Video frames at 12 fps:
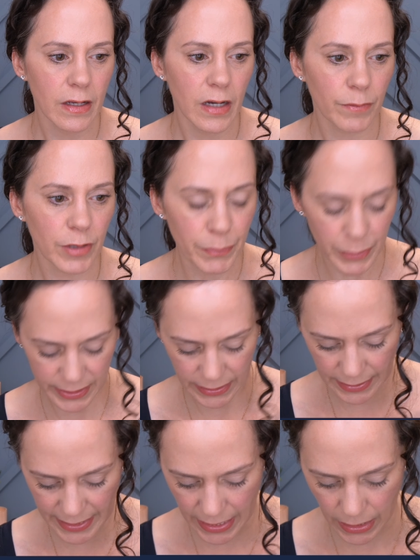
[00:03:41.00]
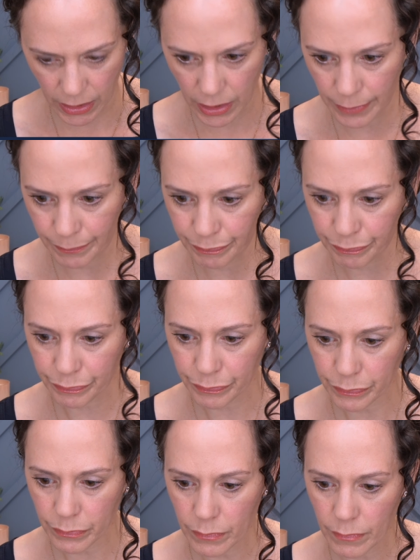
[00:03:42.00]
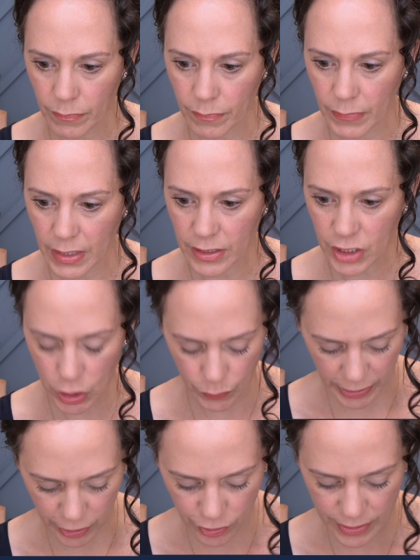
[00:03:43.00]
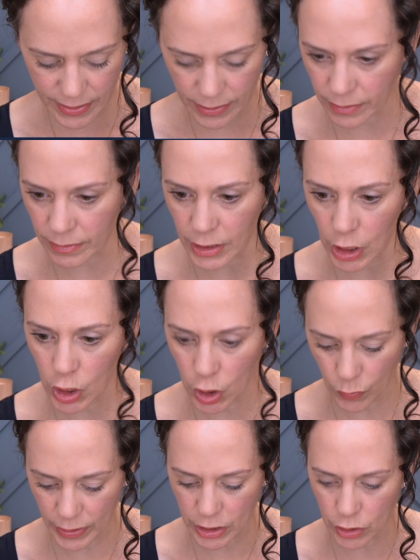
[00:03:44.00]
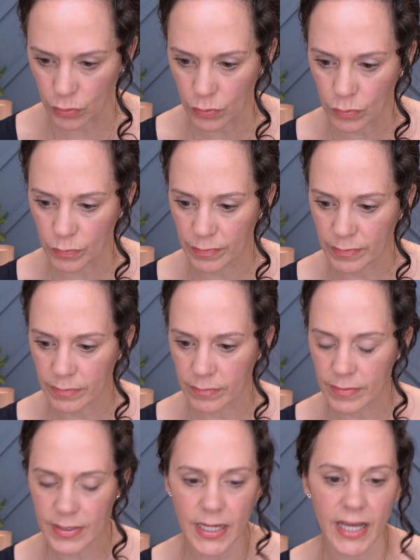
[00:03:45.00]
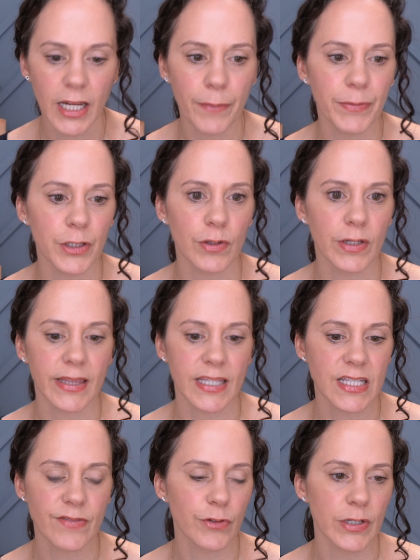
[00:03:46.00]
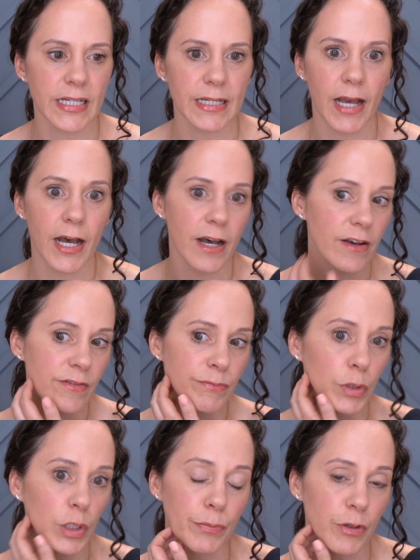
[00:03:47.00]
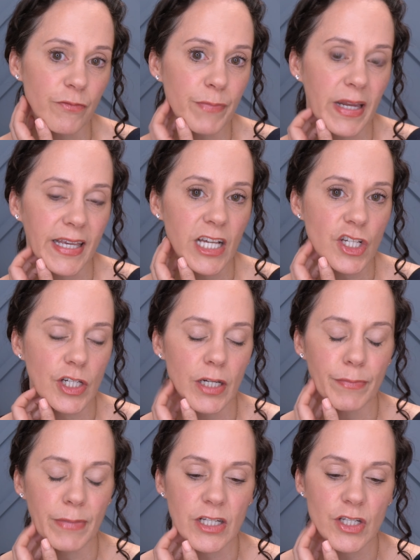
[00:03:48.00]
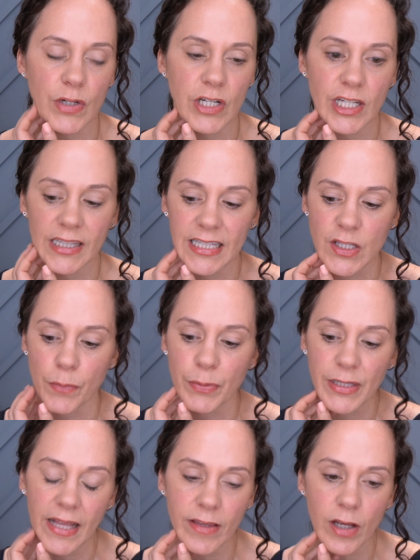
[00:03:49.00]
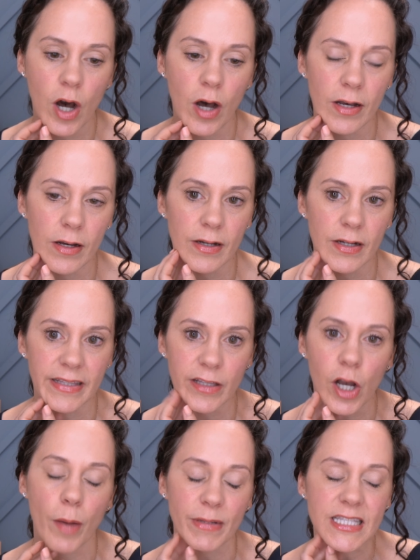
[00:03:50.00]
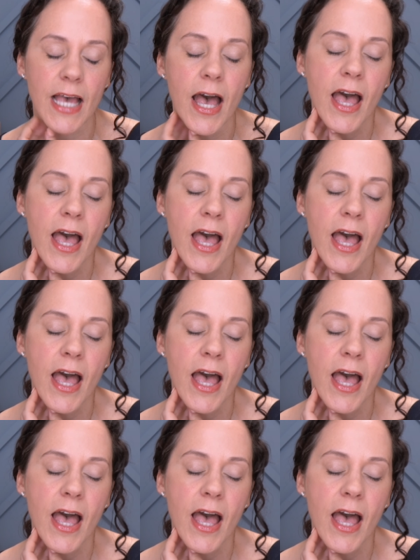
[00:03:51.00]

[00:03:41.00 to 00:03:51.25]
I'm going to put the link to it. You just go and you sign up and you get this free Bulletproof medication administration list. I put that in the comments.